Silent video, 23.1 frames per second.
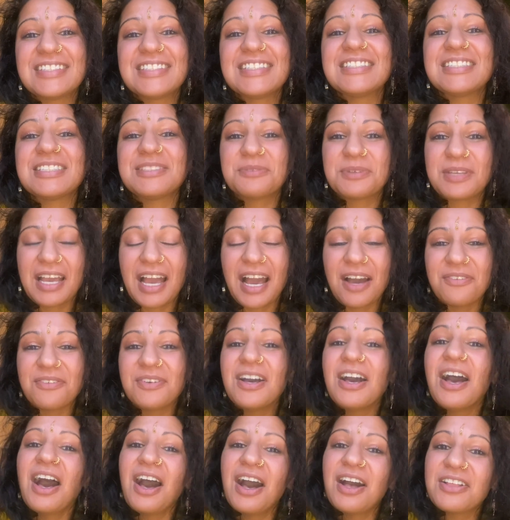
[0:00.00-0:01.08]
season, we have
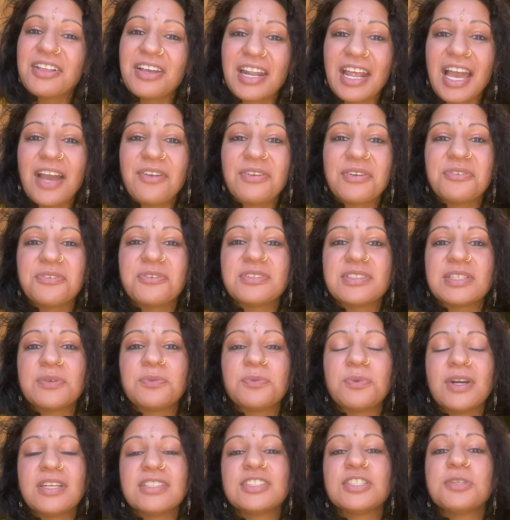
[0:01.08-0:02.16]
a lot of heavy foods at
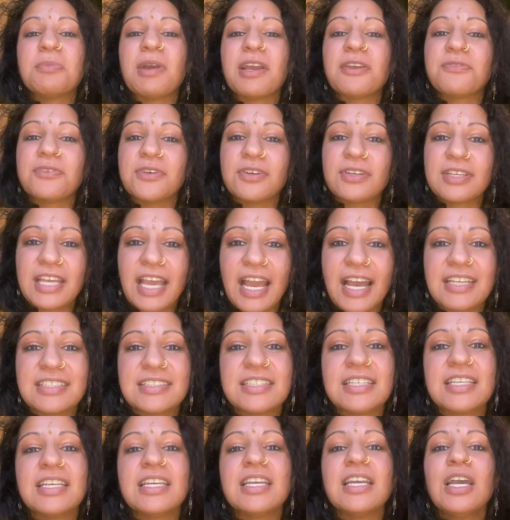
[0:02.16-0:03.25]
once. You might feel
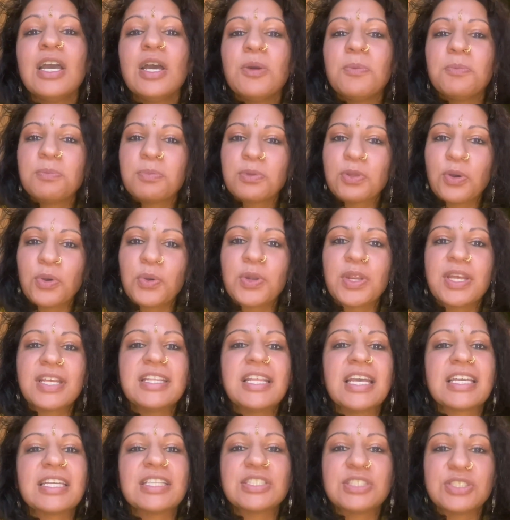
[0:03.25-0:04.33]
gassy, bloated,
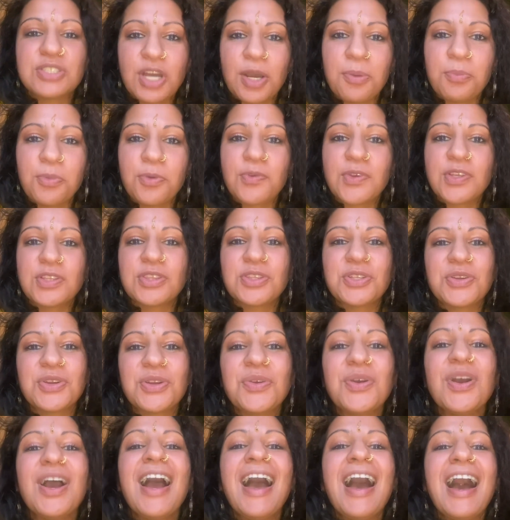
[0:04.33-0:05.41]
like it's not moving
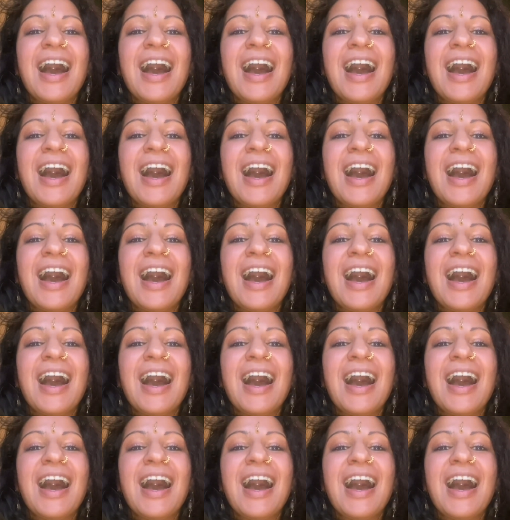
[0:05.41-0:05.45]
through.